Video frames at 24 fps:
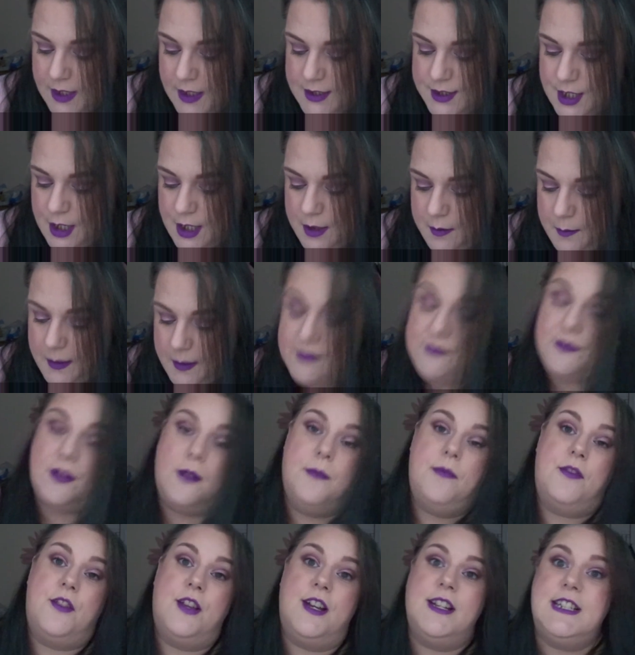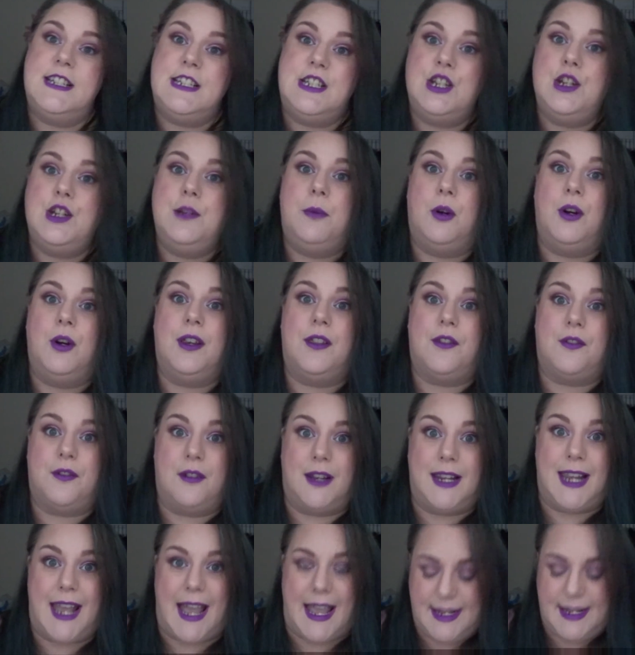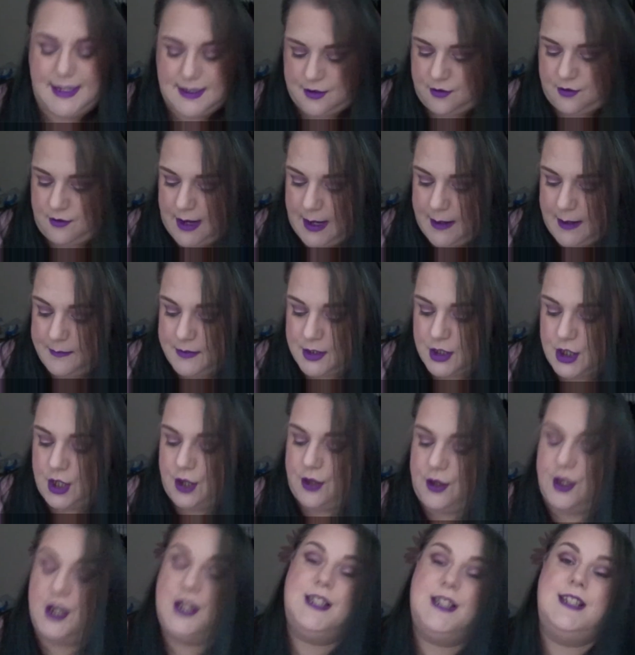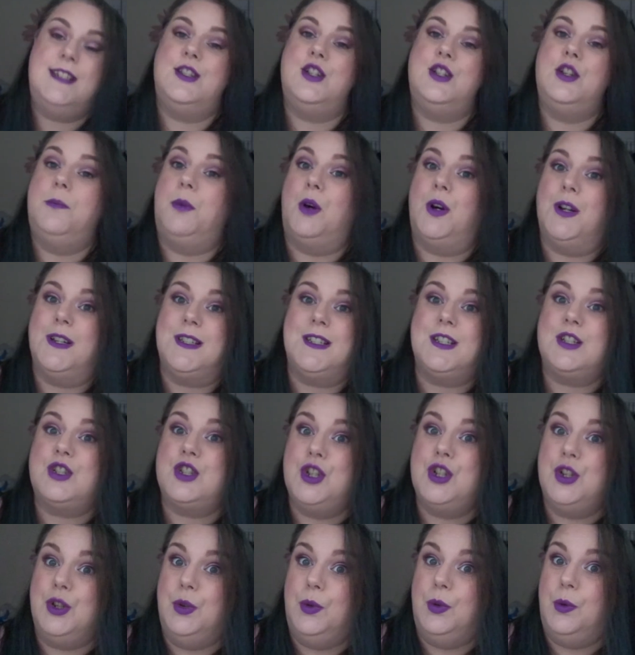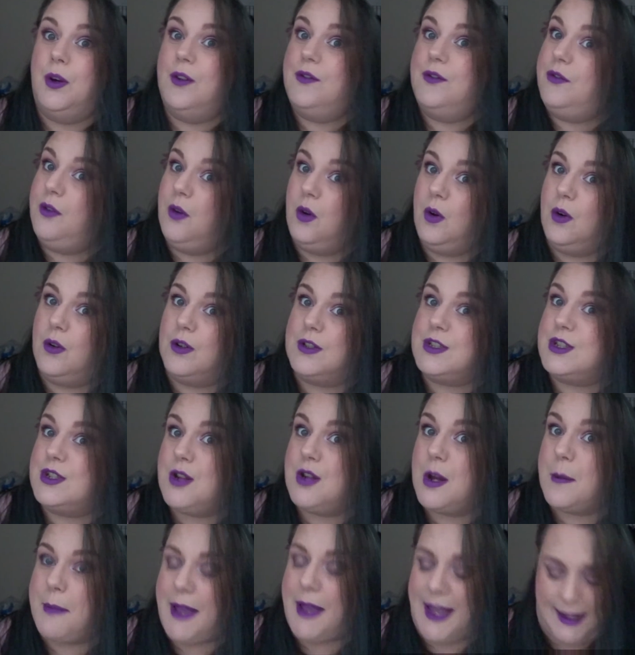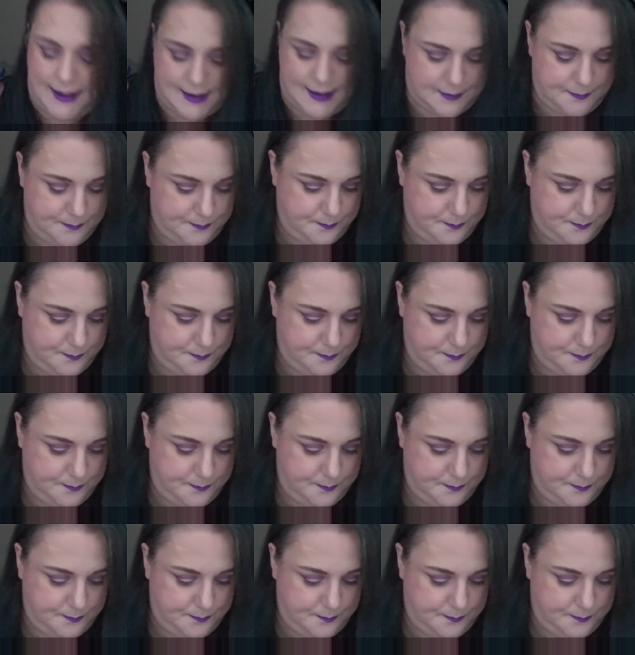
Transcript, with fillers: So it went from 32.38 grams to 32.24, so not bad.